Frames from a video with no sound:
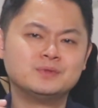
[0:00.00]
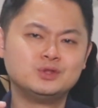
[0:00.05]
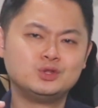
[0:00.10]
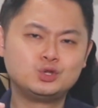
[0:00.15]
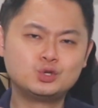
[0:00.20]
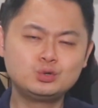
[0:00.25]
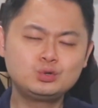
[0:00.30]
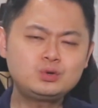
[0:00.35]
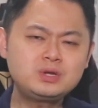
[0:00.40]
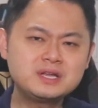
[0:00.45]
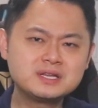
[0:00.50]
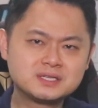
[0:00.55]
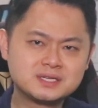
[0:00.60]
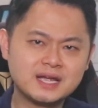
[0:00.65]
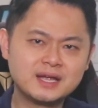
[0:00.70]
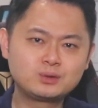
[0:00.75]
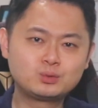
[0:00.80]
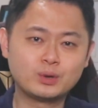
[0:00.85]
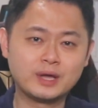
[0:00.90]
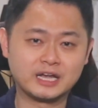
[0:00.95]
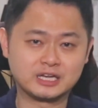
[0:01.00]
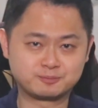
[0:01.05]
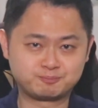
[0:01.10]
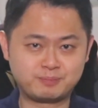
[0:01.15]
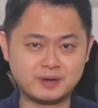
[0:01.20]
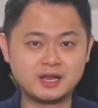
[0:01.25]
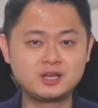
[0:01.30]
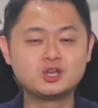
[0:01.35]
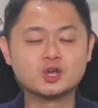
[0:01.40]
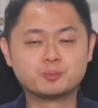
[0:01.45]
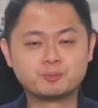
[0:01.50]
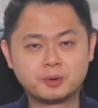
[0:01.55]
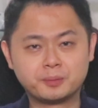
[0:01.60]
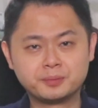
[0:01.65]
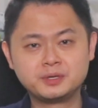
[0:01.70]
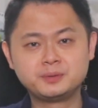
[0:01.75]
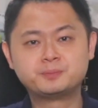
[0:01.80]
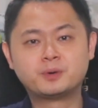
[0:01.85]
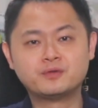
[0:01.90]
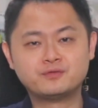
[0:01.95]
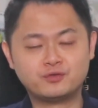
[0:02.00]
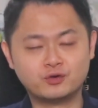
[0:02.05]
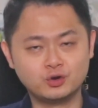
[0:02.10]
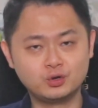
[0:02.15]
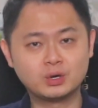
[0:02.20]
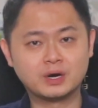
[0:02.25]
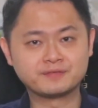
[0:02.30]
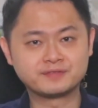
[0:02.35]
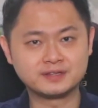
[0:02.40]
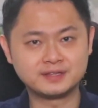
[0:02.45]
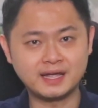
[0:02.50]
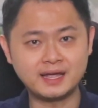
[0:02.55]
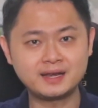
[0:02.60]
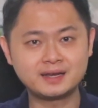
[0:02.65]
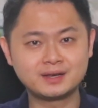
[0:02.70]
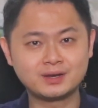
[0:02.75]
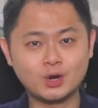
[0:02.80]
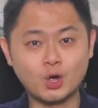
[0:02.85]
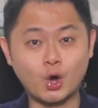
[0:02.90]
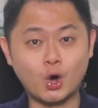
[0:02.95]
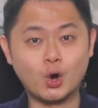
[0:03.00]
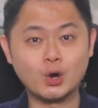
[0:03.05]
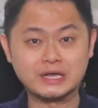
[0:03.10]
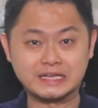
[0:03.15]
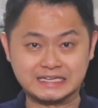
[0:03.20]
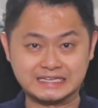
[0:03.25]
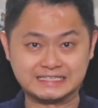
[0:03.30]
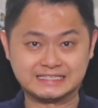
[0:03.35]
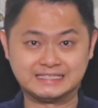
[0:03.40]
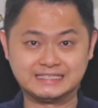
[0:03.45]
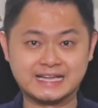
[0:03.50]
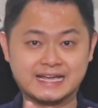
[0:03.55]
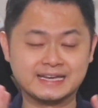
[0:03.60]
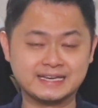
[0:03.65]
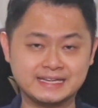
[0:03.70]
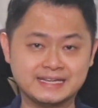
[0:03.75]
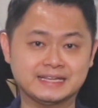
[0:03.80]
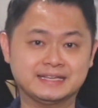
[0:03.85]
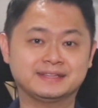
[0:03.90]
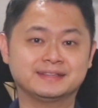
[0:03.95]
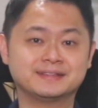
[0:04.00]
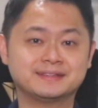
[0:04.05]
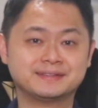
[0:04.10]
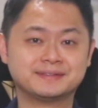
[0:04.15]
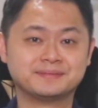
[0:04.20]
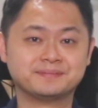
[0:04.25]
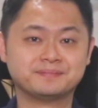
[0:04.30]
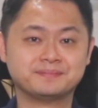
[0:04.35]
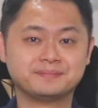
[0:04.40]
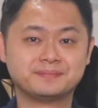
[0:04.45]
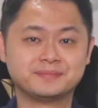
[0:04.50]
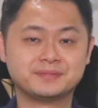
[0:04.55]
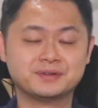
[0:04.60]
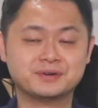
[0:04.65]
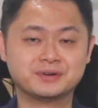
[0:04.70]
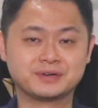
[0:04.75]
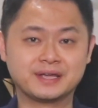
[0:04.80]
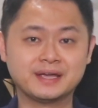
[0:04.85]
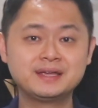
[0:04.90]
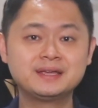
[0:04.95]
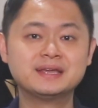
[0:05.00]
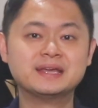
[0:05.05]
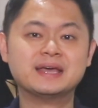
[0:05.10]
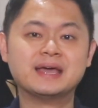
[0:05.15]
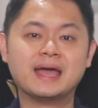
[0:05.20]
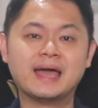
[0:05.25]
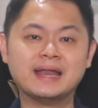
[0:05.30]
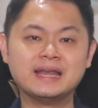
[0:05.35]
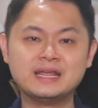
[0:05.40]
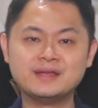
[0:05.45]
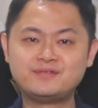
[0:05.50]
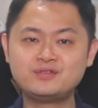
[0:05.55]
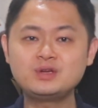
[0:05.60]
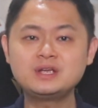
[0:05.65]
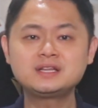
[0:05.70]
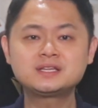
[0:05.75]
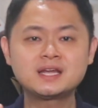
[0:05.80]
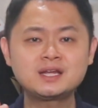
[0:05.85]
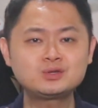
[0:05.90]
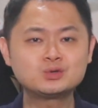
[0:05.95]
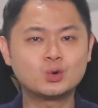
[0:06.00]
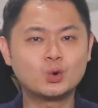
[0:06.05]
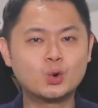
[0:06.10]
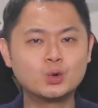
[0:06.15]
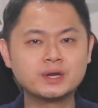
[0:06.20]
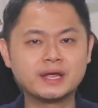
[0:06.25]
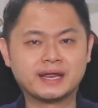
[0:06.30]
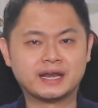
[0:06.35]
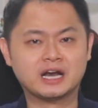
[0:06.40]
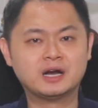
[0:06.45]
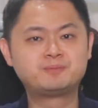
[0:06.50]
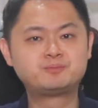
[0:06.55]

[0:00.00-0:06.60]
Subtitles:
do you intend to expand your property portfolio after that, or is that it? Okay? And if you intend to own another